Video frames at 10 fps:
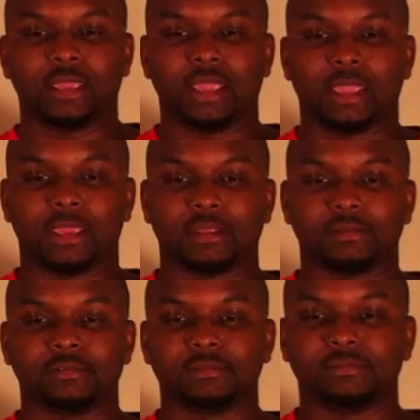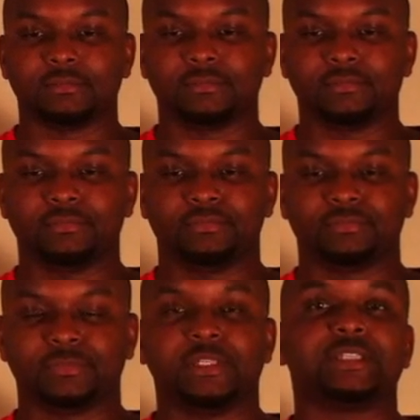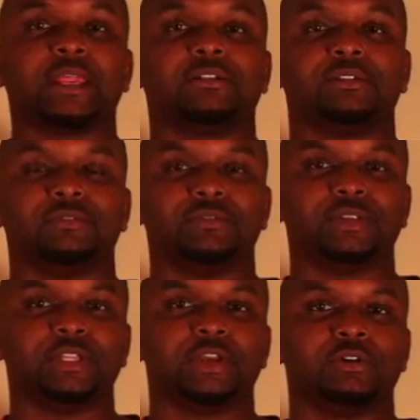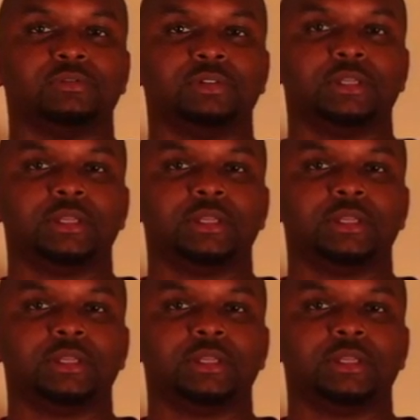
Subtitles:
And the title of the video